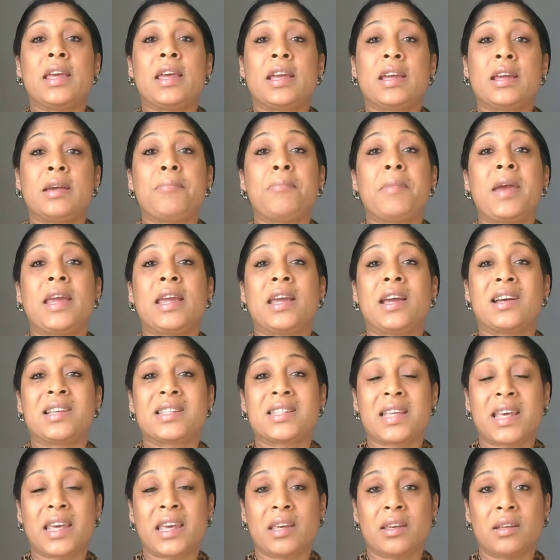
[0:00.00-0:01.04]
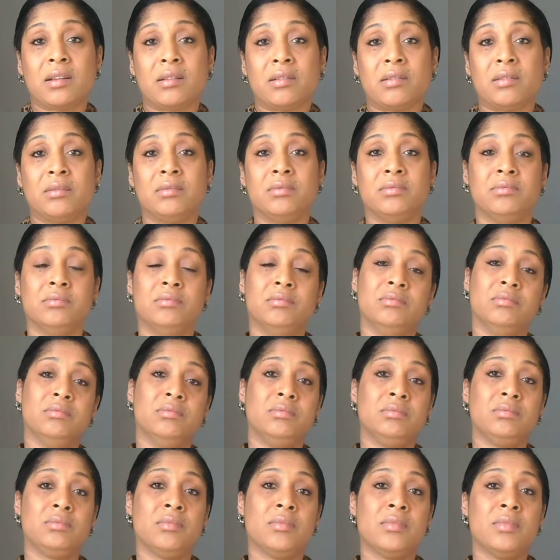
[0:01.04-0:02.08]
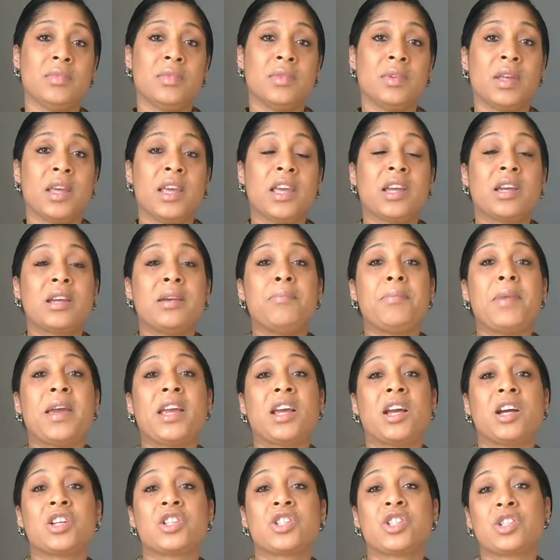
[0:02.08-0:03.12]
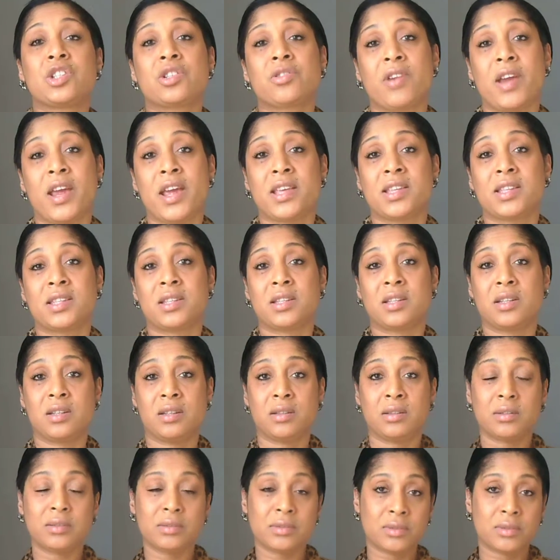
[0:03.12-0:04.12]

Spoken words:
it can make us ill. It can make us stressed.